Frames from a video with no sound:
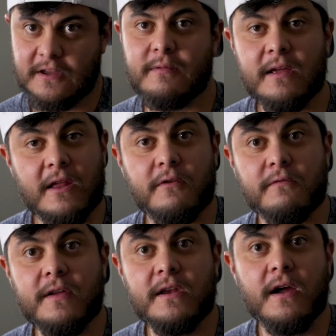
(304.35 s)
going to be another
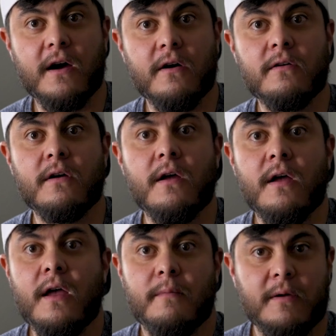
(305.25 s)
video,
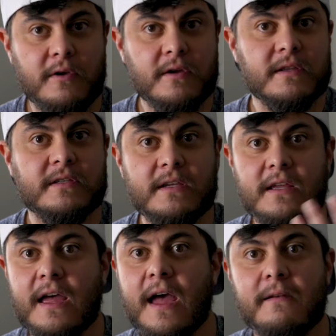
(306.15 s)
but you can see
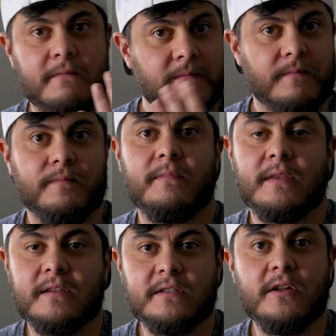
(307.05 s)
that
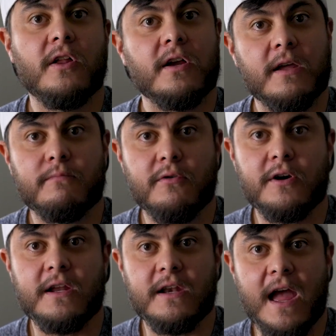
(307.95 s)
still looking
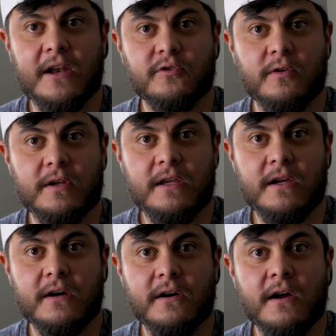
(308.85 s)
pretty natural
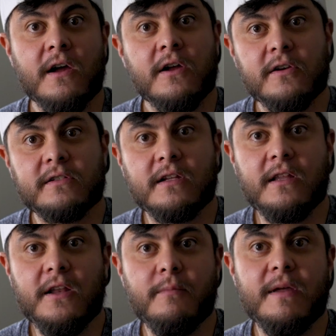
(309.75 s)
here. Just a
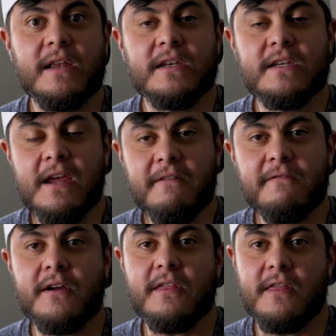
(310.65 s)
little bit
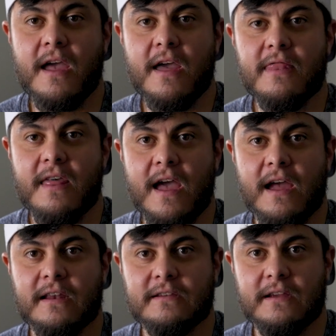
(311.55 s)
different than
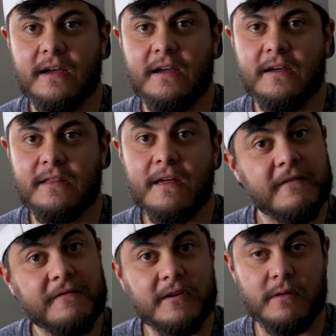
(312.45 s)
that
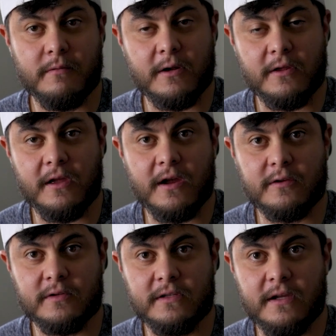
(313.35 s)
50 millimeter that you
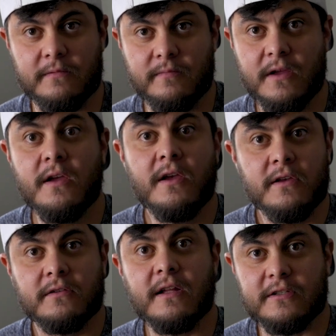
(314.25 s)
guys are seeing.
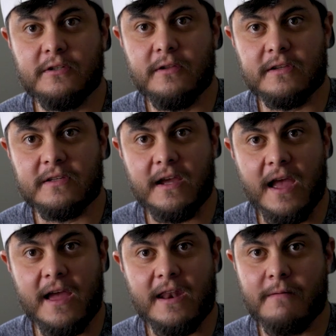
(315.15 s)
So let's do this
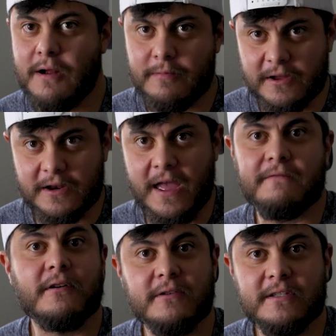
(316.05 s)
again. I'm probably going to
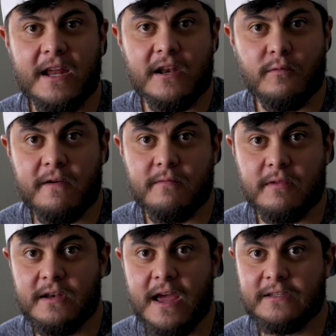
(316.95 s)
have to go stand away from
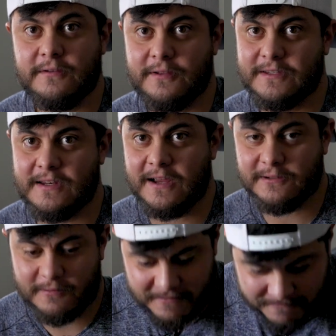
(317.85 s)
the desk for this
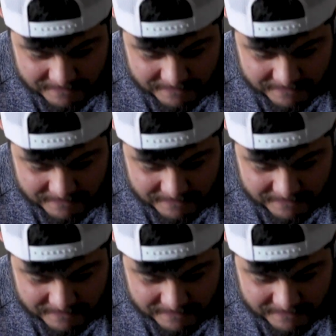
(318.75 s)
next one.